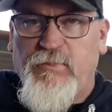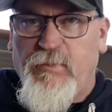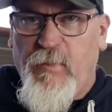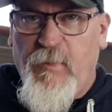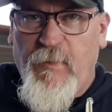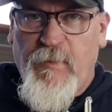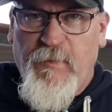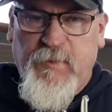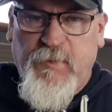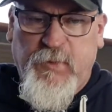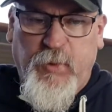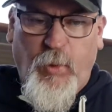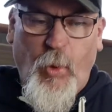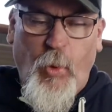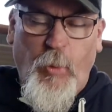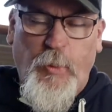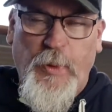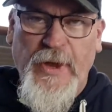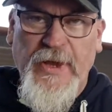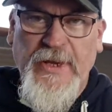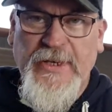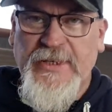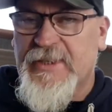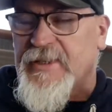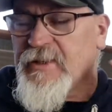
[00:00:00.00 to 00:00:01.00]
floor
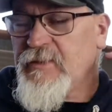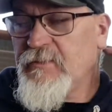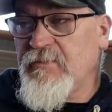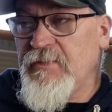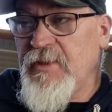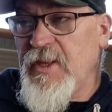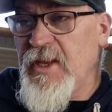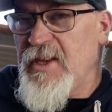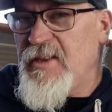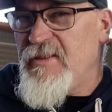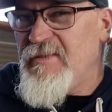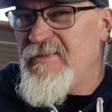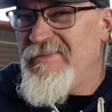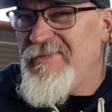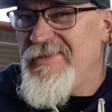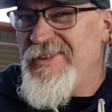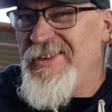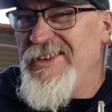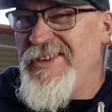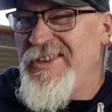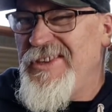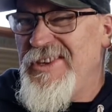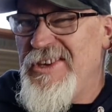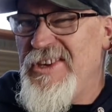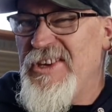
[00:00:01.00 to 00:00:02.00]
piece that
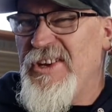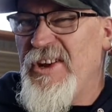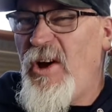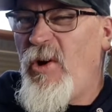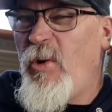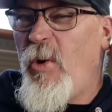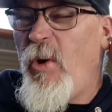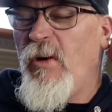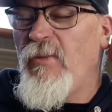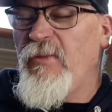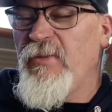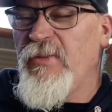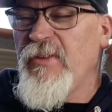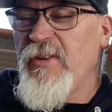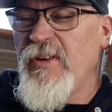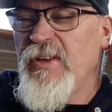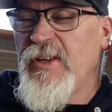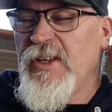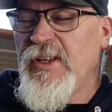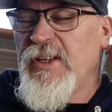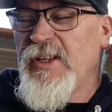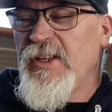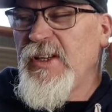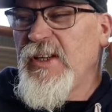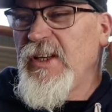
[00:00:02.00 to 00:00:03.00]
you, that you know of,
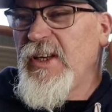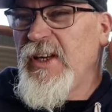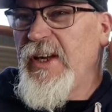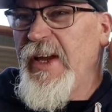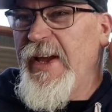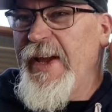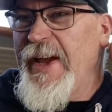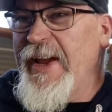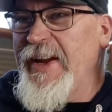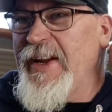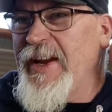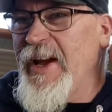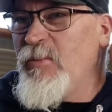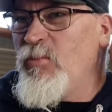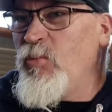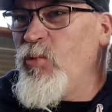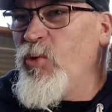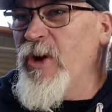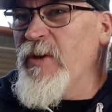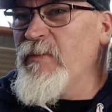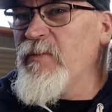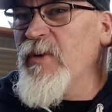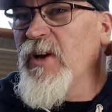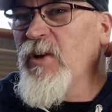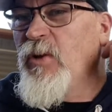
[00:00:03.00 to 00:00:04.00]
and um,
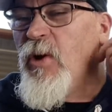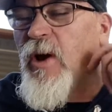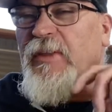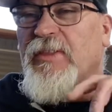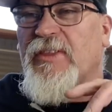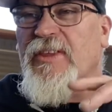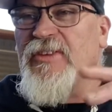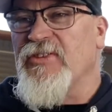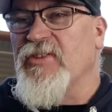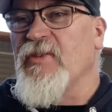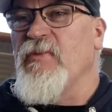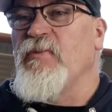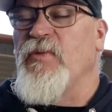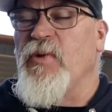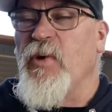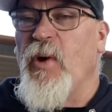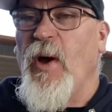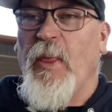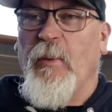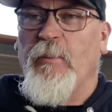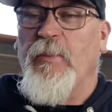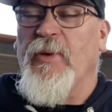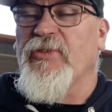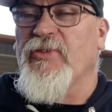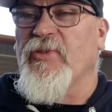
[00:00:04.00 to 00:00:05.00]
whatever, like there's a few other
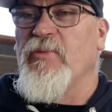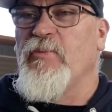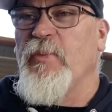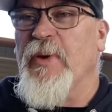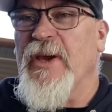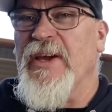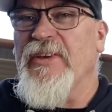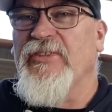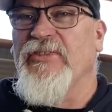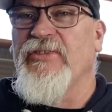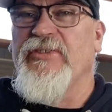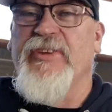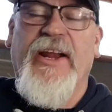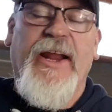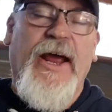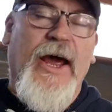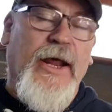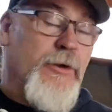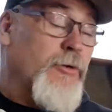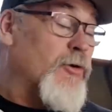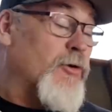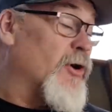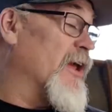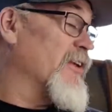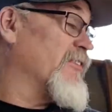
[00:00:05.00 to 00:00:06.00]
bits and pieces that aren't
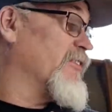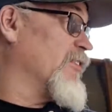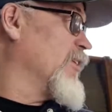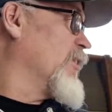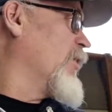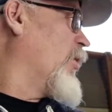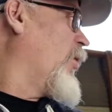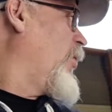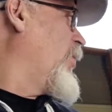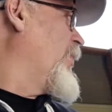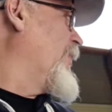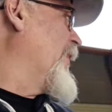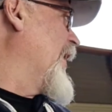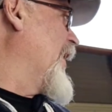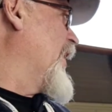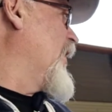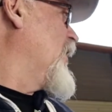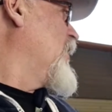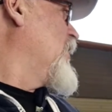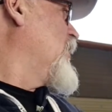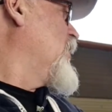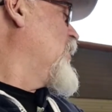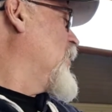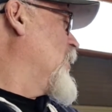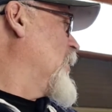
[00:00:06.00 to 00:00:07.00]
actually on there,
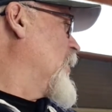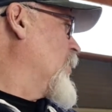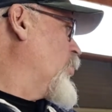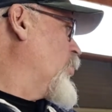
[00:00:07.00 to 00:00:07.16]
the